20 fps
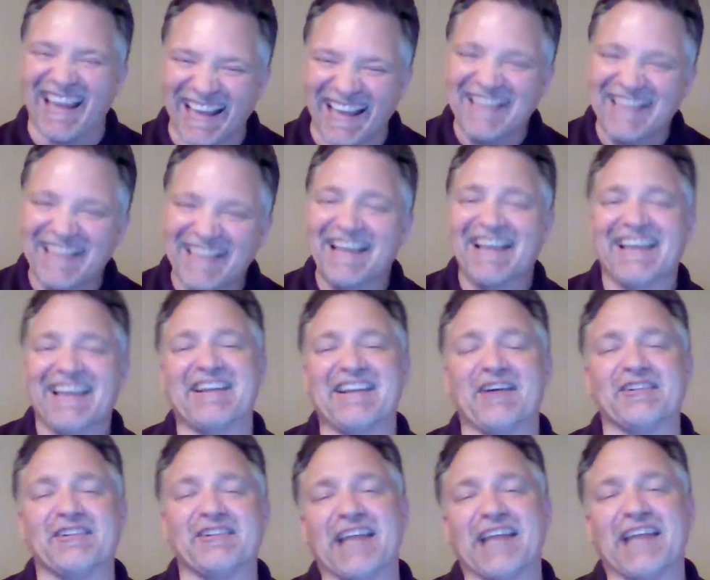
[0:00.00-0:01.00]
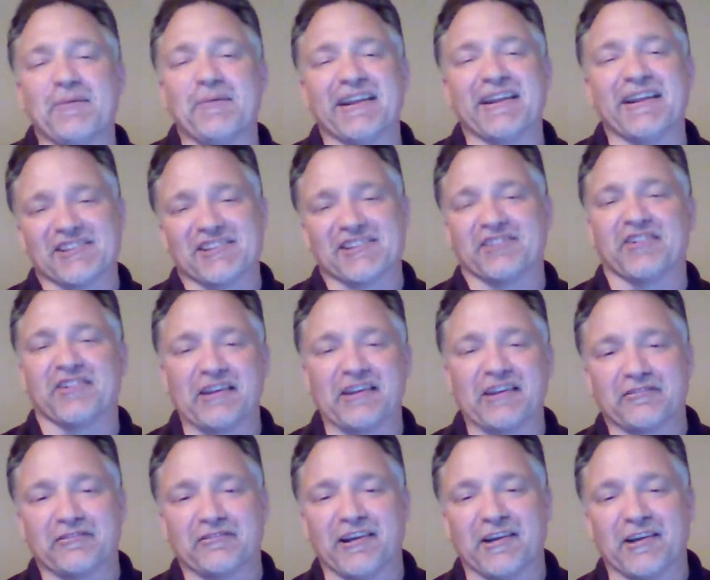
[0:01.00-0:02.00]
You know, Damien is a
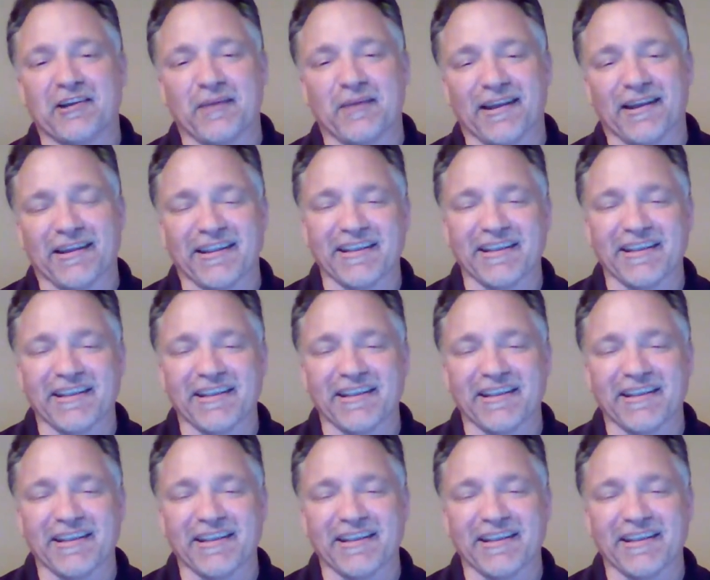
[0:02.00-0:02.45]
great friend of mine.